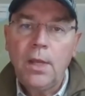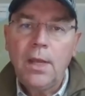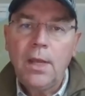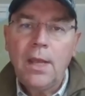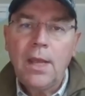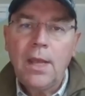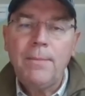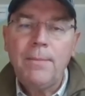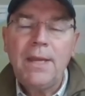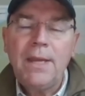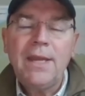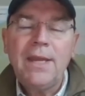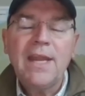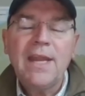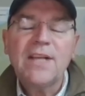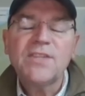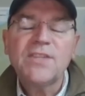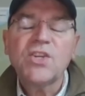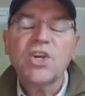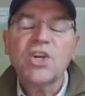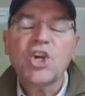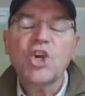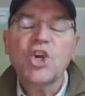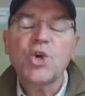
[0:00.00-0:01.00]
I mean,
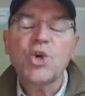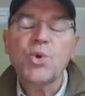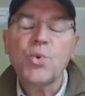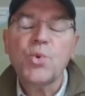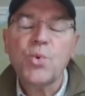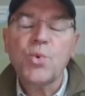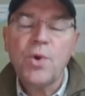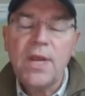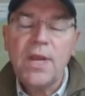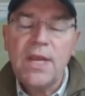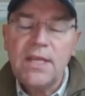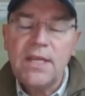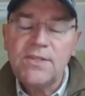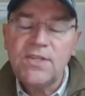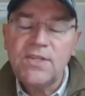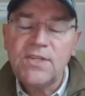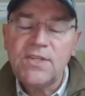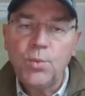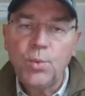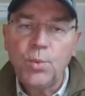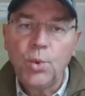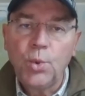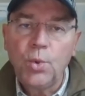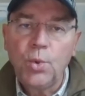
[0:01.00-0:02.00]
that's a crazy
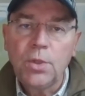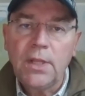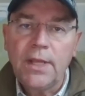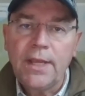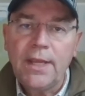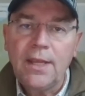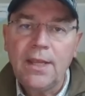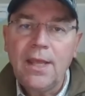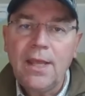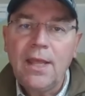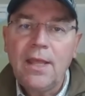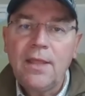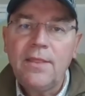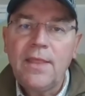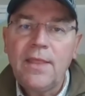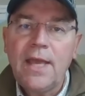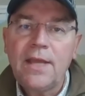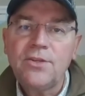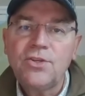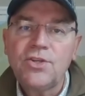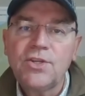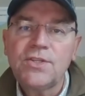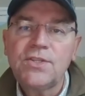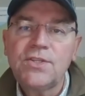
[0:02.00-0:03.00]
ruling
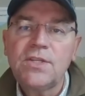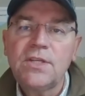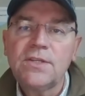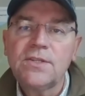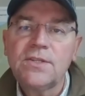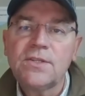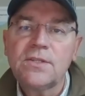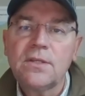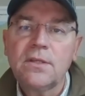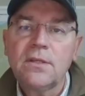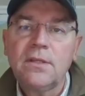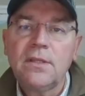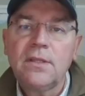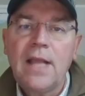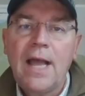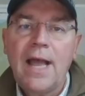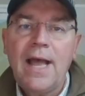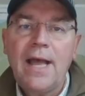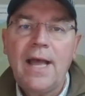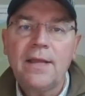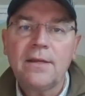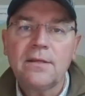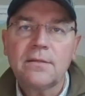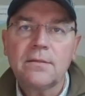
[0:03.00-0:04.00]
that just is
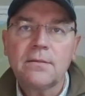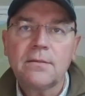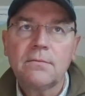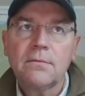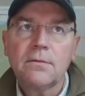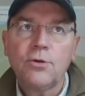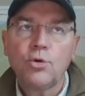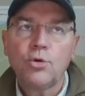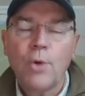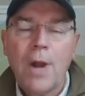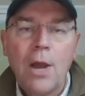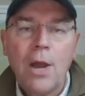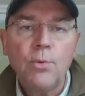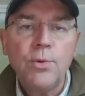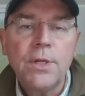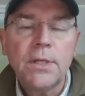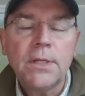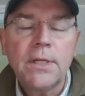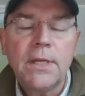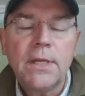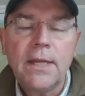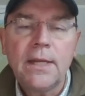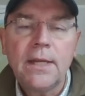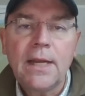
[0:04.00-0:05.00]
not
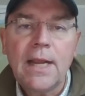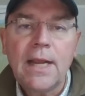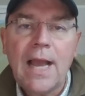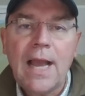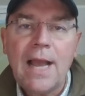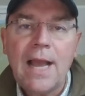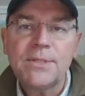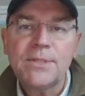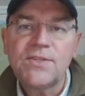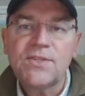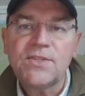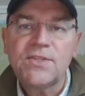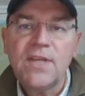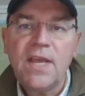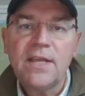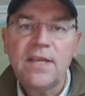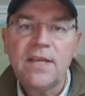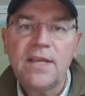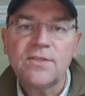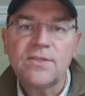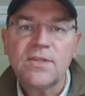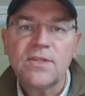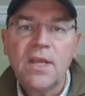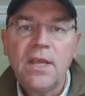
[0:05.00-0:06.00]
grounded in common
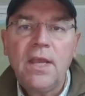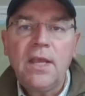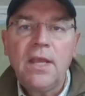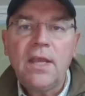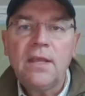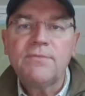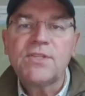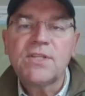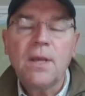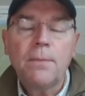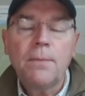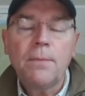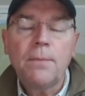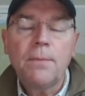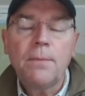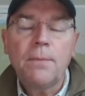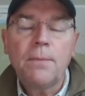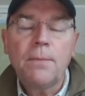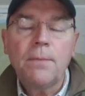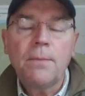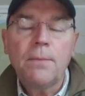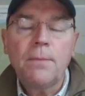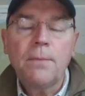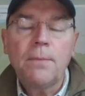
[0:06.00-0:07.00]
sense. If somebody's
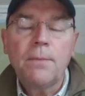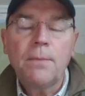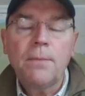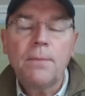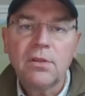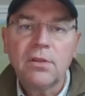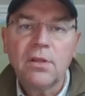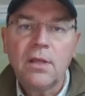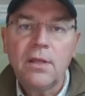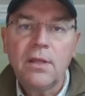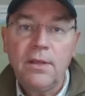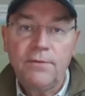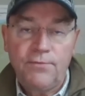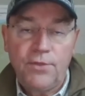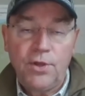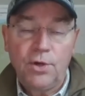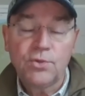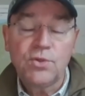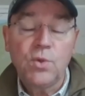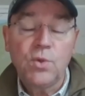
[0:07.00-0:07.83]
if there's a